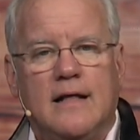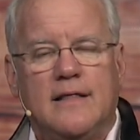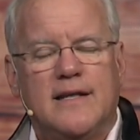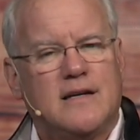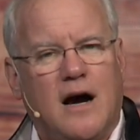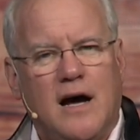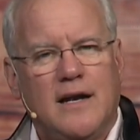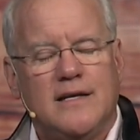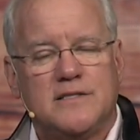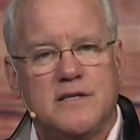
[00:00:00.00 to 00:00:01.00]
That God
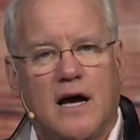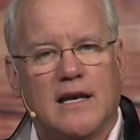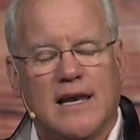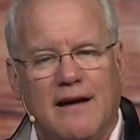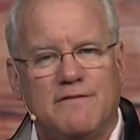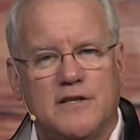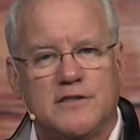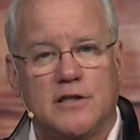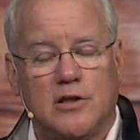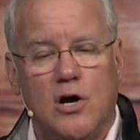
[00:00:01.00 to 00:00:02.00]
has not left
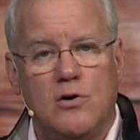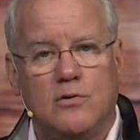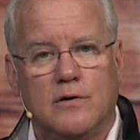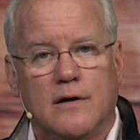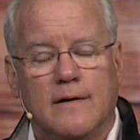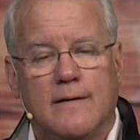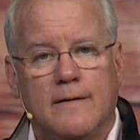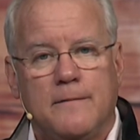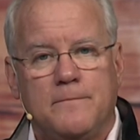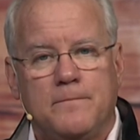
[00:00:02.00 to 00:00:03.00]
us alone.
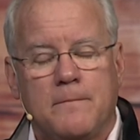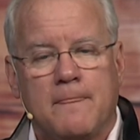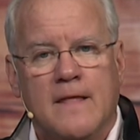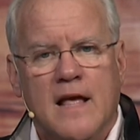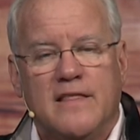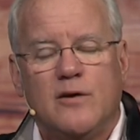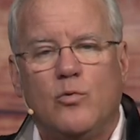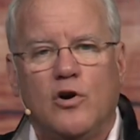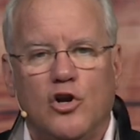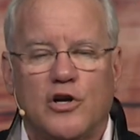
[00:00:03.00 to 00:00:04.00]
That
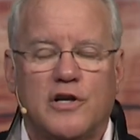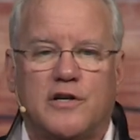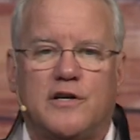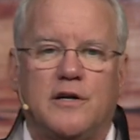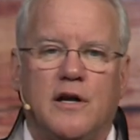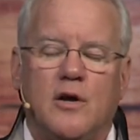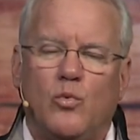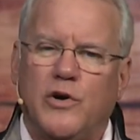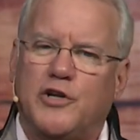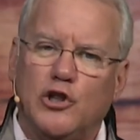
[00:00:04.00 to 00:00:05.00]
we're, look,
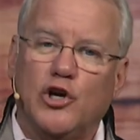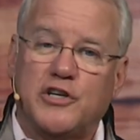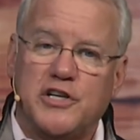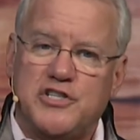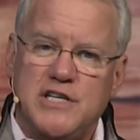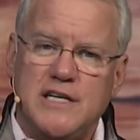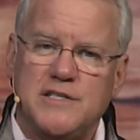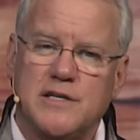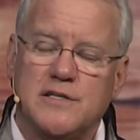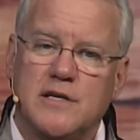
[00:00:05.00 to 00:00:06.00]
we're to look to
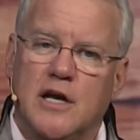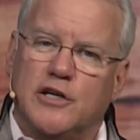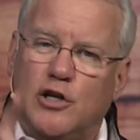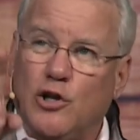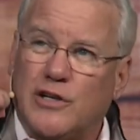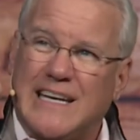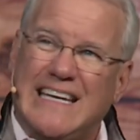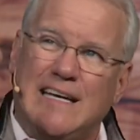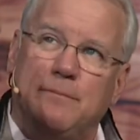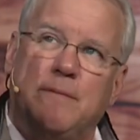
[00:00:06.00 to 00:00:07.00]
Jesus, to look to
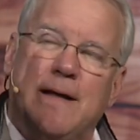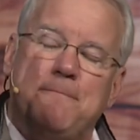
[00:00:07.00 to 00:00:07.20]
Him